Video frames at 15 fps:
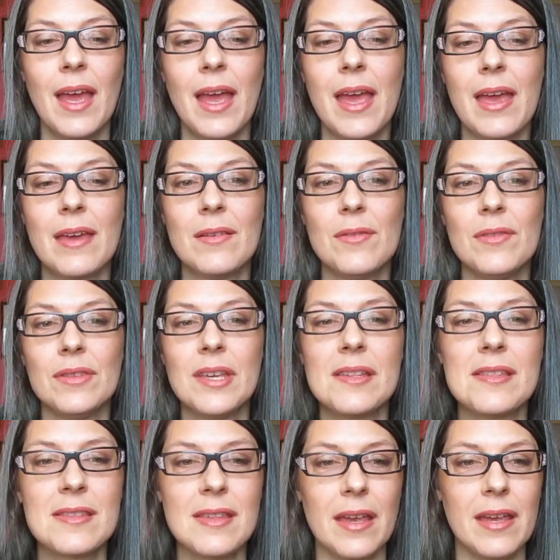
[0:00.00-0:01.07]
And
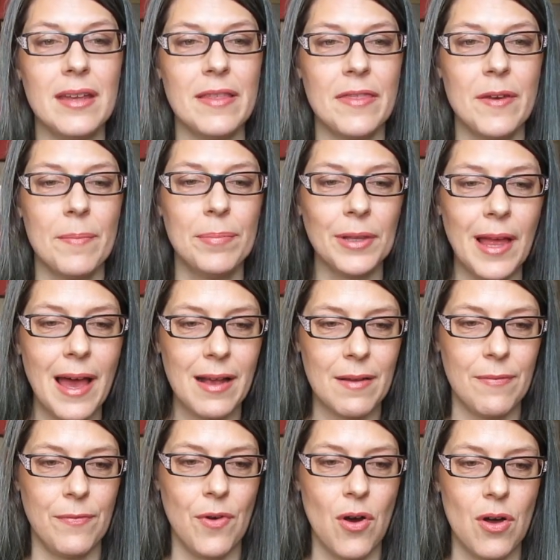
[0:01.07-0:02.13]
this site, The Black
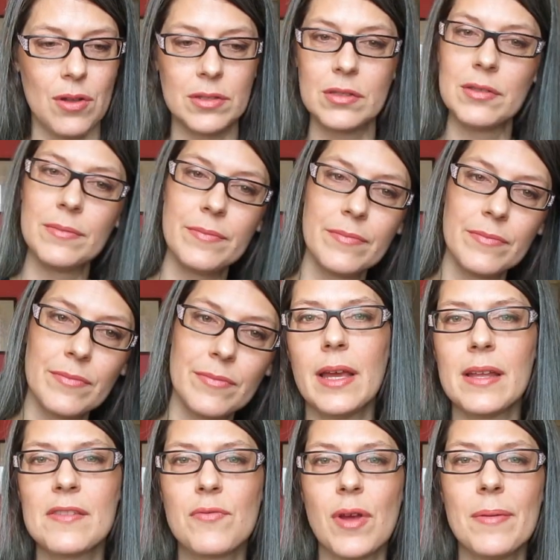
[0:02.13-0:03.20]
Vault,
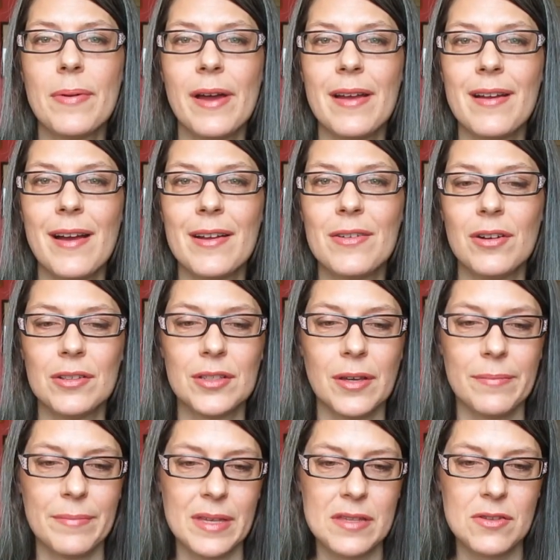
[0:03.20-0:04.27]
it's run by a guy called
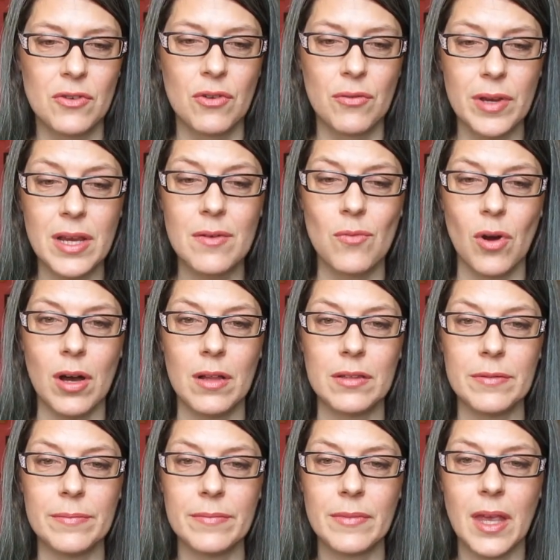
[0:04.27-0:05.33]
Mr. Greenwald.